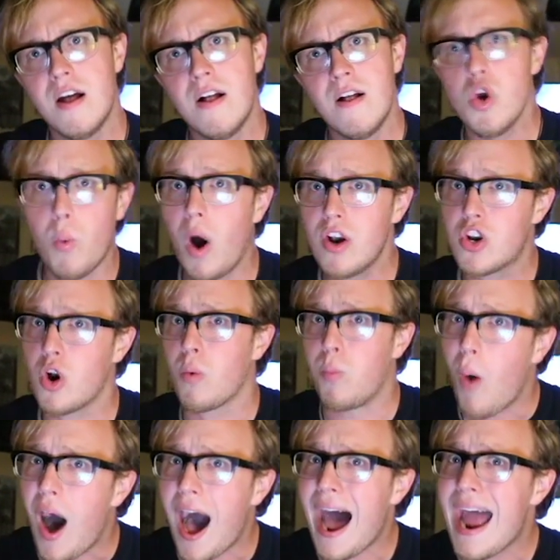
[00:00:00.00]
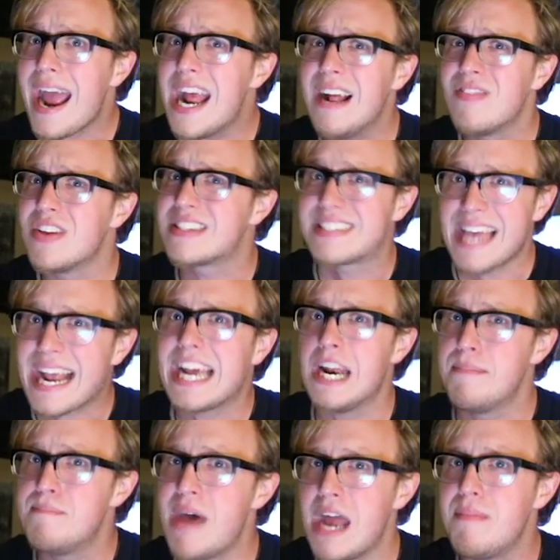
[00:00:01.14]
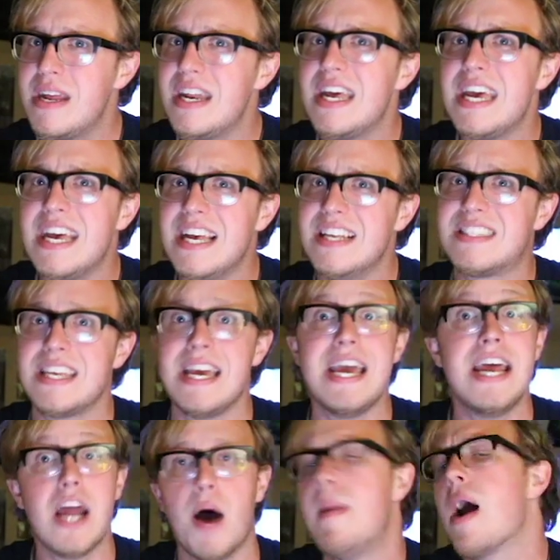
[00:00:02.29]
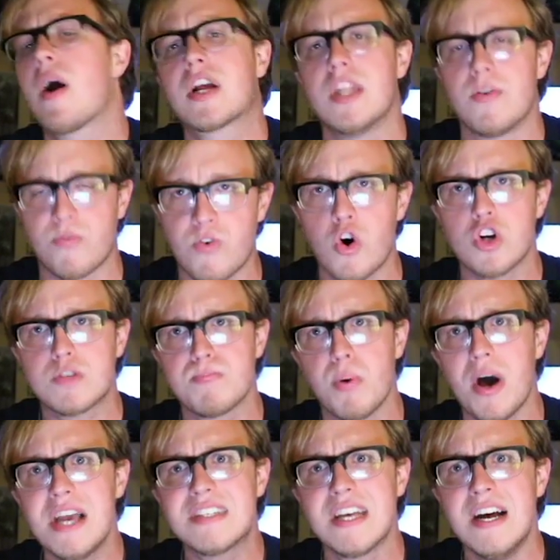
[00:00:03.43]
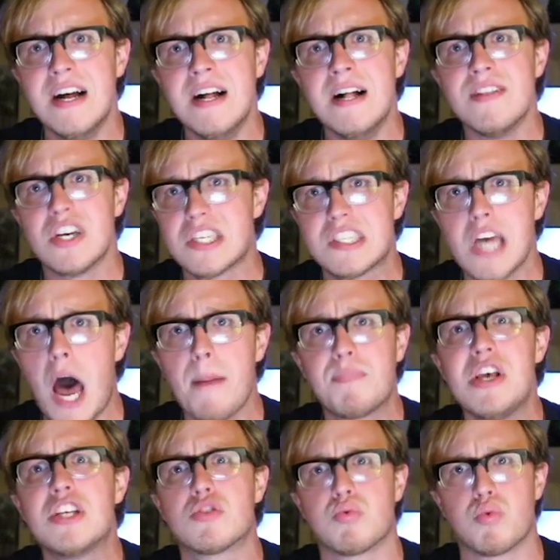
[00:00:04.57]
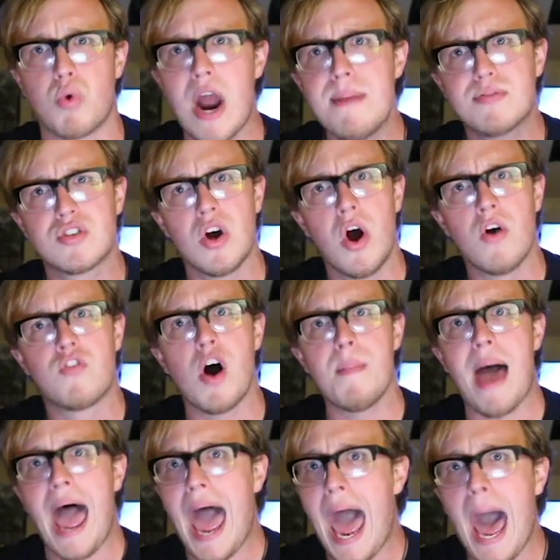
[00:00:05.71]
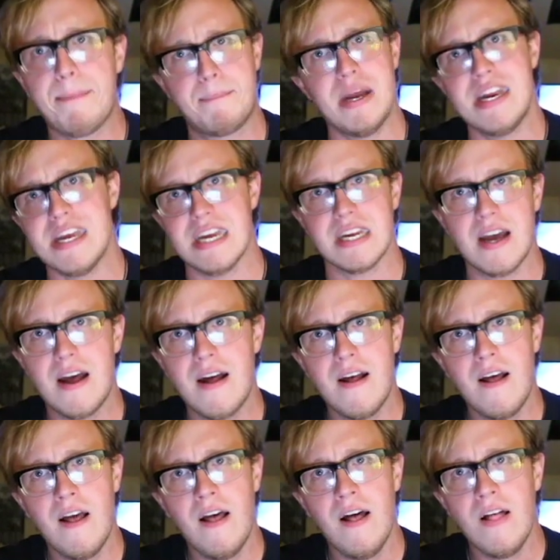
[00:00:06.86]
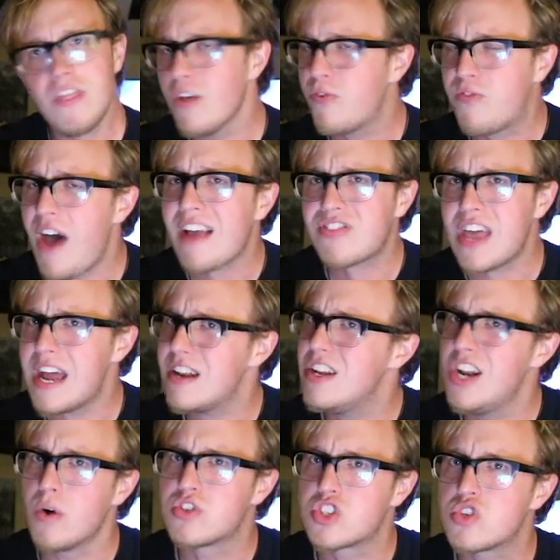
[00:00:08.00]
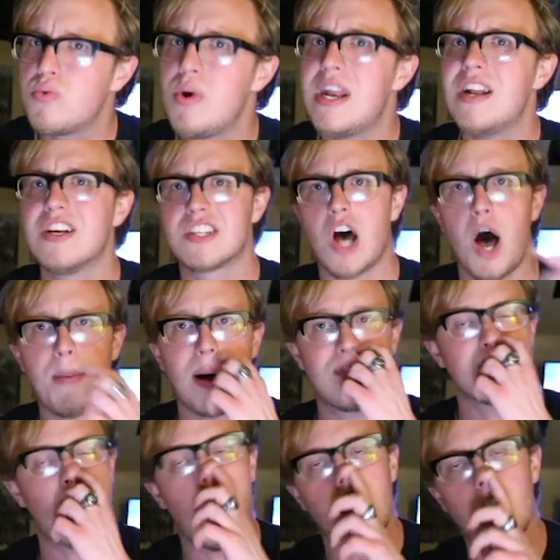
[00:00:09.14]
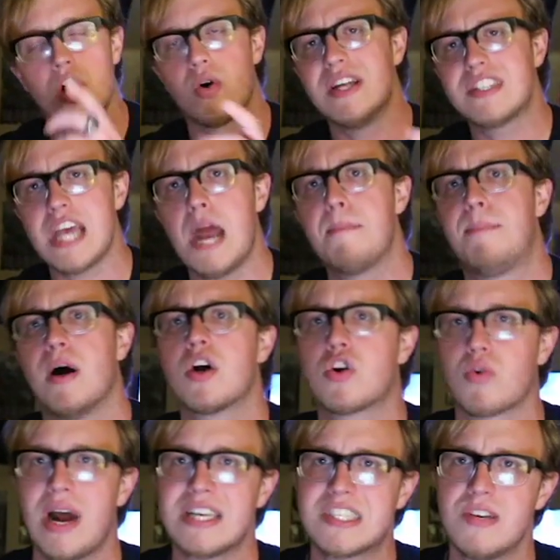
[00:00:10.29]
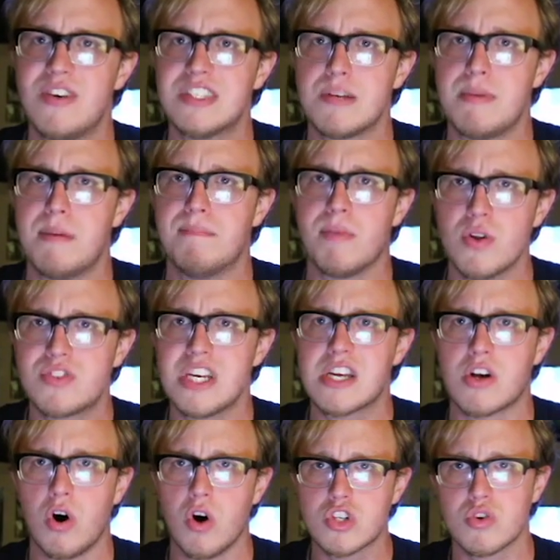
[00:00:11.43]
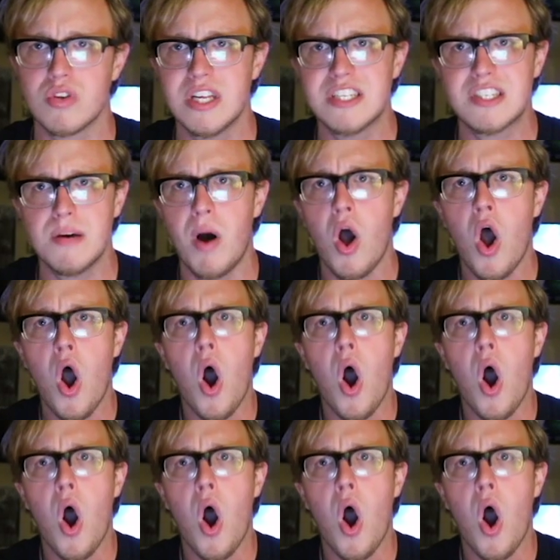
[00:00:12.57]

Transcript: You wonder why the Second Amendment is in America in the first place? To stop these rapes from happening. The fact that, you know, Sweden is all about tolerance and progressivism and multiculturalism,